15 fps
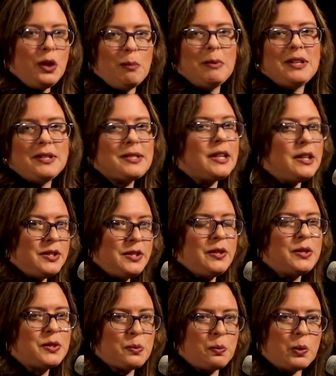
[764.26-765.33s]
humans into
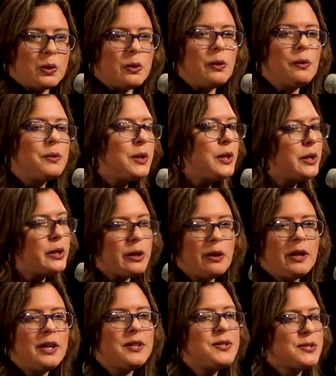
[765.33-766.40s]
this world,
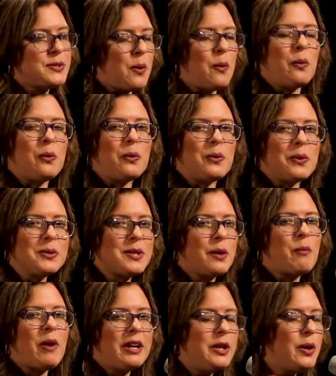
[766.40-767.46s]
curious souls
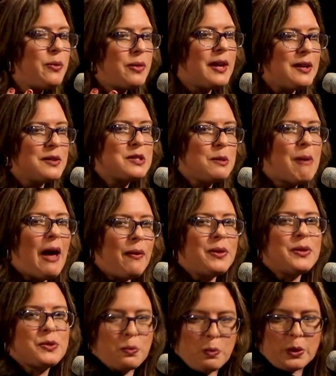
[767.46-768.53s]
that want to know things about
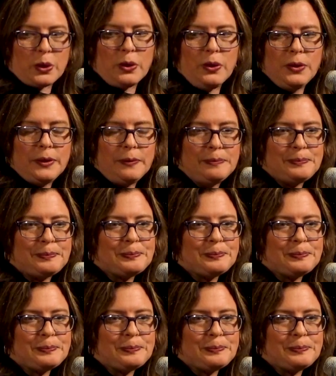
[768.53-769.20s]
this world.